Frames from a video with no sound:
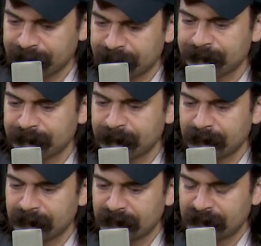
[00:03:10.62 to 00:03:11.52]

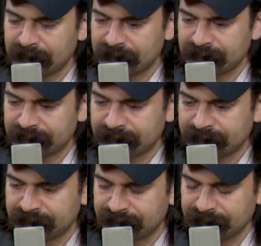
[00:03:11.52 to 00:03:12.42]

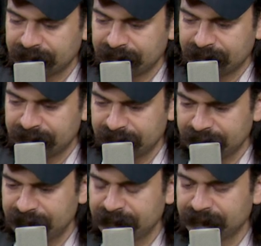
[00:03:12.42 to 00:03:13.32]

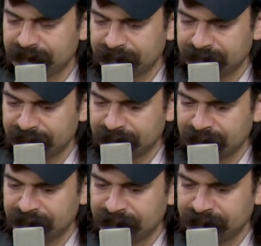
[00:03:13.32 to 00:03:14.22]

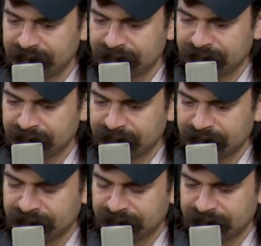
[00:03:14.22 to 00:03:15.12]

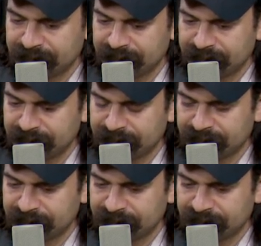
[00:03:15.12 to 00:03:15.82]
The person shown says nothing.